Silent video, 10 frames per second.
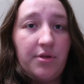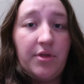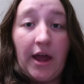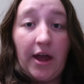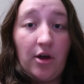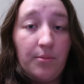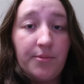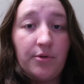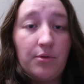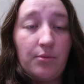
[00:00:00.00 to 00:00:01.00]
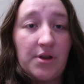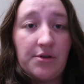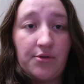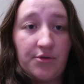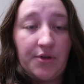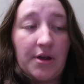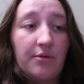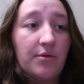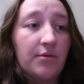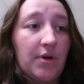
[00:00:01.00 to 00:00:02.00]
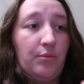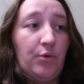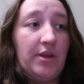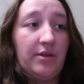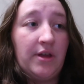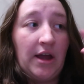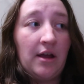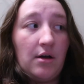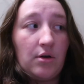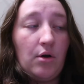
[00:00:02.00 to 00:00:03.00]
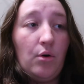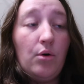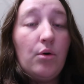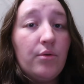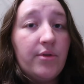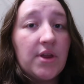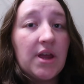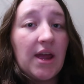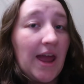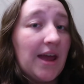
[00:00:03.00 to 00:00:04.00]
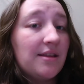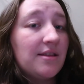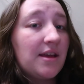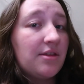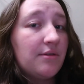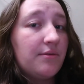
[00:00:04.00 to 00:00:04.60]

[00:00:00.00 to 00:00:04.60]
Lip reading: that helps you when you're sick with like a cold and like the